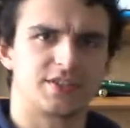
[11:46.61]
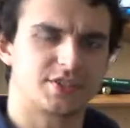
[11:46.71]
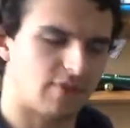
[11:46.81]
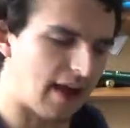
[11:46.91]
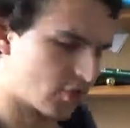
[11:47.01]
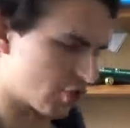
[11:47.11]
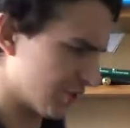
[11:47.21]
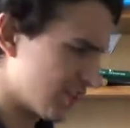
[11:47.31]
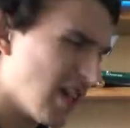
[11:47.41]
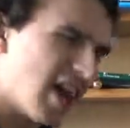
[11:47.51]

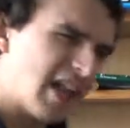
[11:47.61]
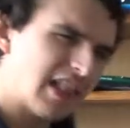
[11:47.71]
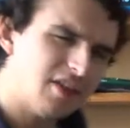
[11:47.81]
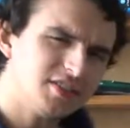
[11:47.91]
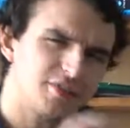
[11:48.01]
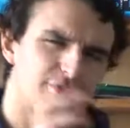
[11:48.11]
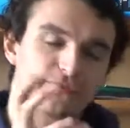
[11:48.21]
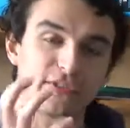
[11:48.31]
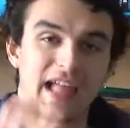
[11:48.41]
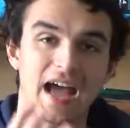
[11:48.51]
interactions, loads of
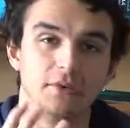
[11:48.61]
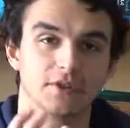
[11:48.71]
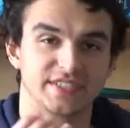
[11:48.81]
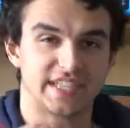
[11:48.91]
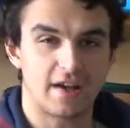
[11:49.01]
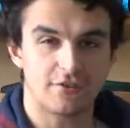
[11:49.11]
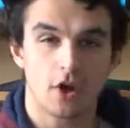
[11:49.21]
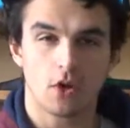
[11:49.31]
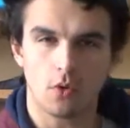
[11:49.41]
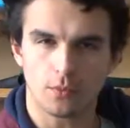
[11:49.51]
flowers
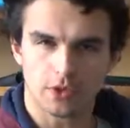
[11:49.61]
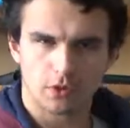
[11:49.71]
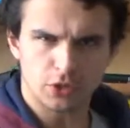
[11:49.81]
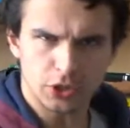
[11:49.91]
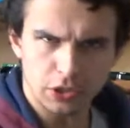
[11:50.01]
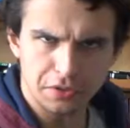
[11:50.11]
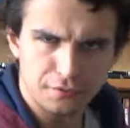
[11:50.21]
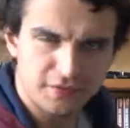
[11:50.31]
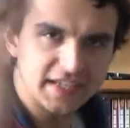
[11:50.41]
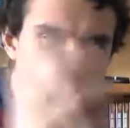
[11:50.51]
have what we call
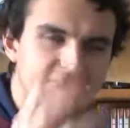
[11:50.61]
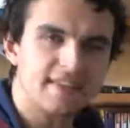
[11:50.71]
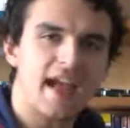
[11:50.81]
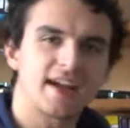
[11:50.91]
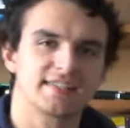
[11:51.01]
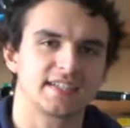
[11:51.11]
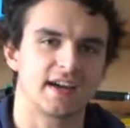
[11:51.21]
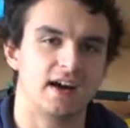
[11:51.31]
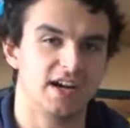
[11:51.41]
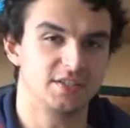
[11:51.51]
UV nectar
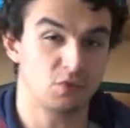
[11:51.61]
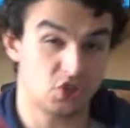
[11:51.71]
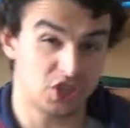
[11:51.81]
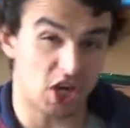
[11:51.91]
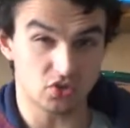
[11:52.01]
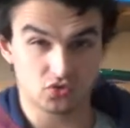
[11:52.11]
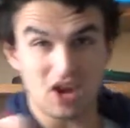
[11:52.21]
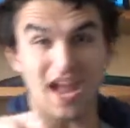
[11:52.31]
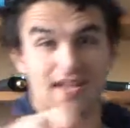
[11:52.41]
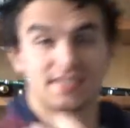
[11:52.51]
guide, which
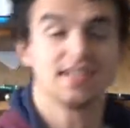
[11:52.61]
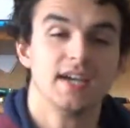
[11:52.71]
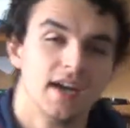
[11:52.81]
direct